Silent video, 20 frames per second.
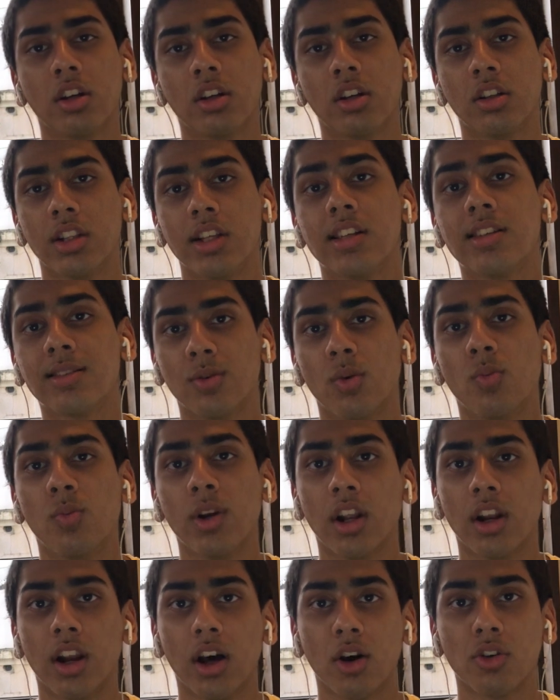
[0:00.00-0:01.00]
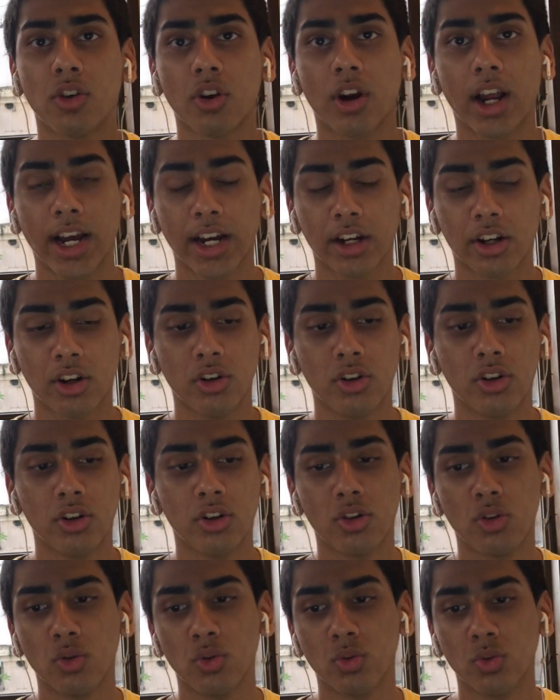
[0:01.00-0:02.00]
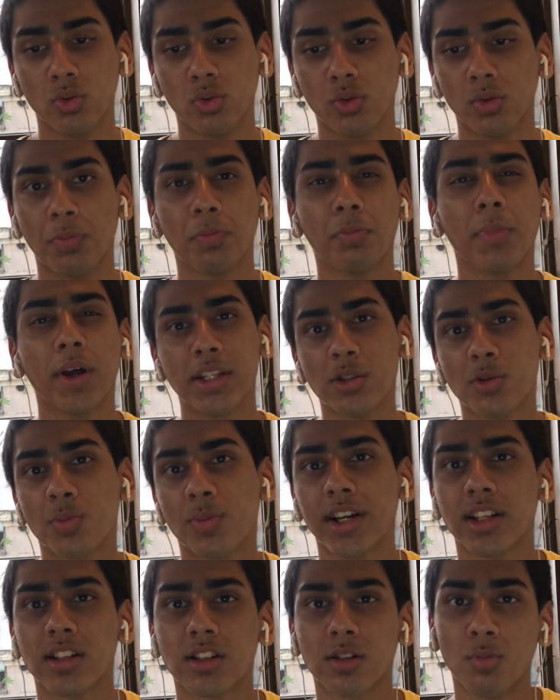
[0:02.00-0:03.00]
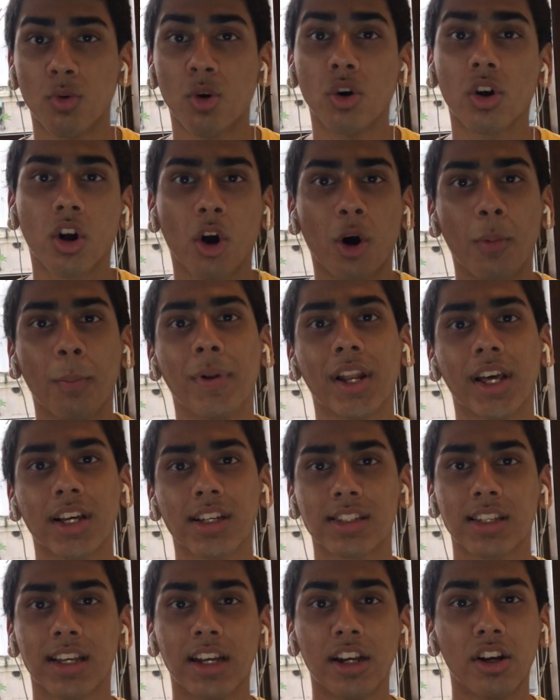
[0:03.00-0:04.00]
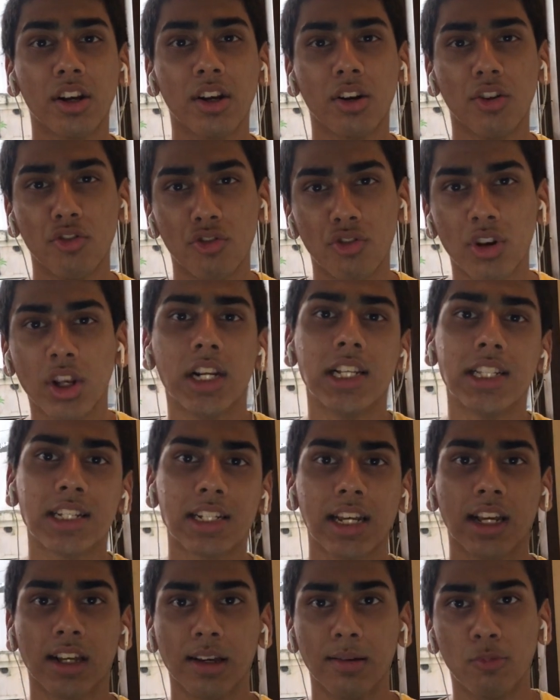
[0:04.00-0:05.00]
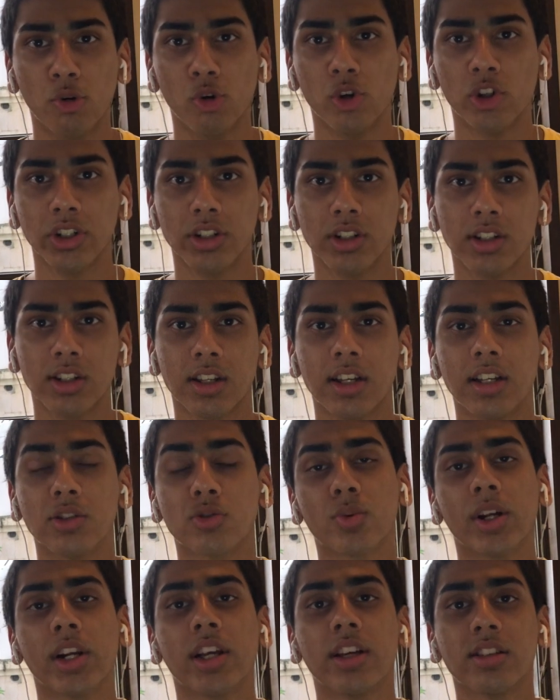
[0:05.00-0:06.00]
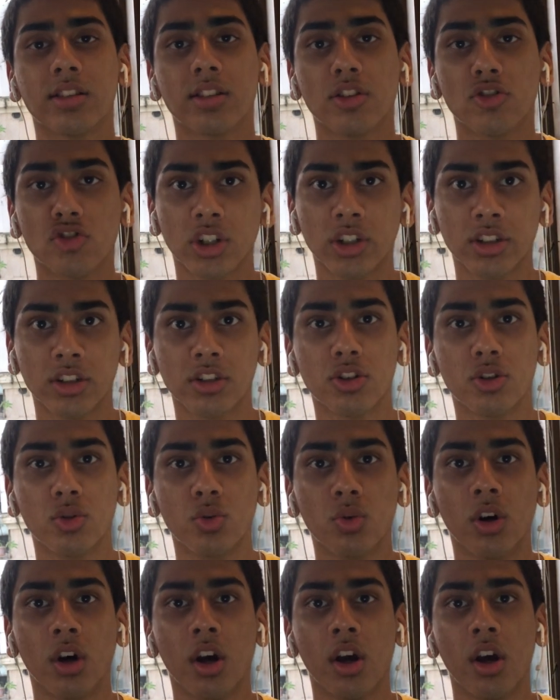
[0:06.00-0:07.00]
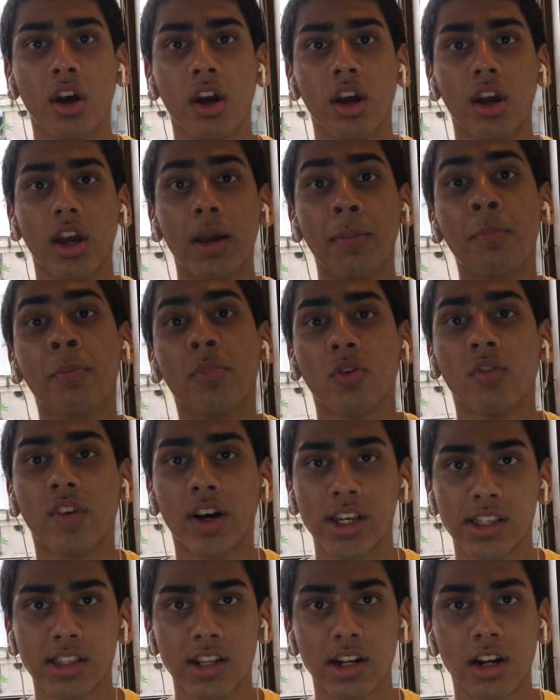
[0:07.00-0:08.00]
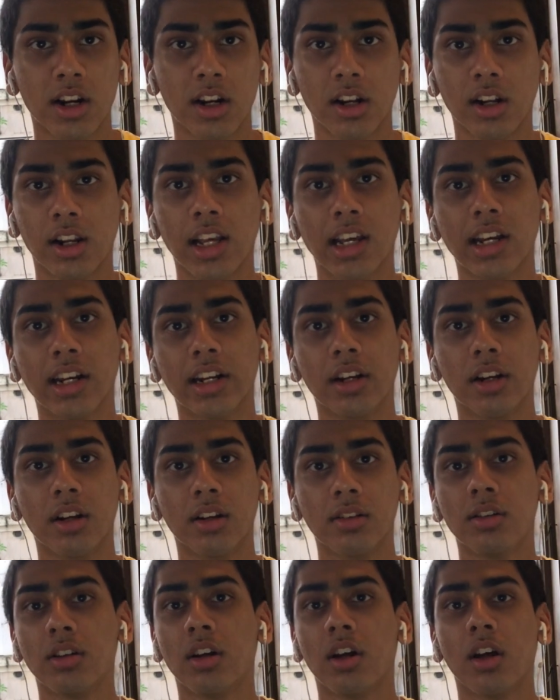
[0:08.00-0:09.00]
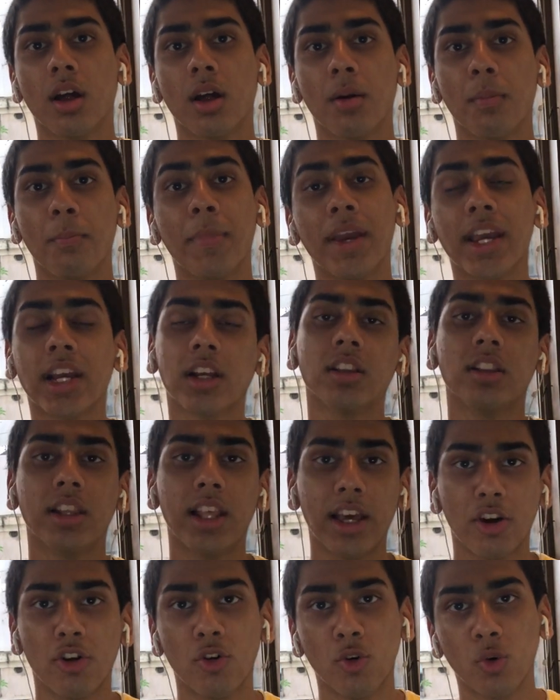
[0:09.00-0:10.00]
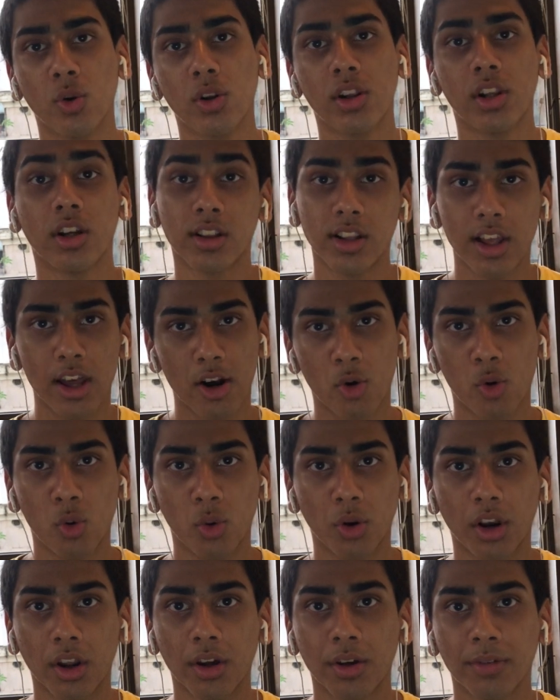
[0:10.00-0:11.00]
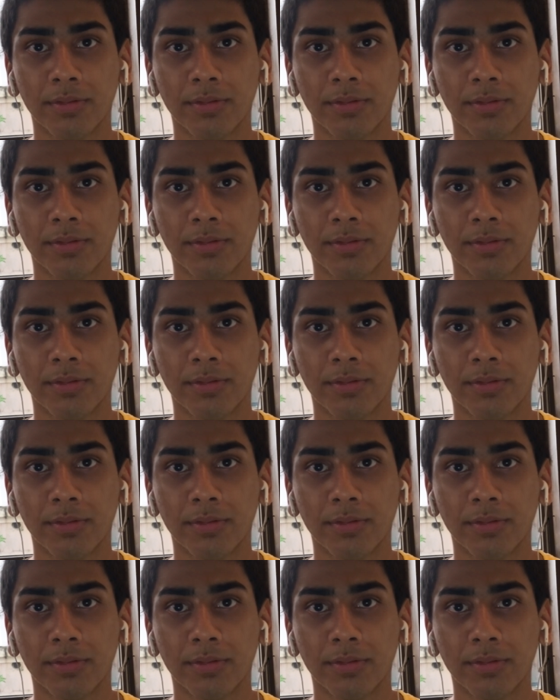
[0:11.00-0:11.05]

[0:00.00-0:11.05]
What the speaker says: This will allow your actor to express more complex and realistic emotions, as well as the chance to improvise a little and make their role their own.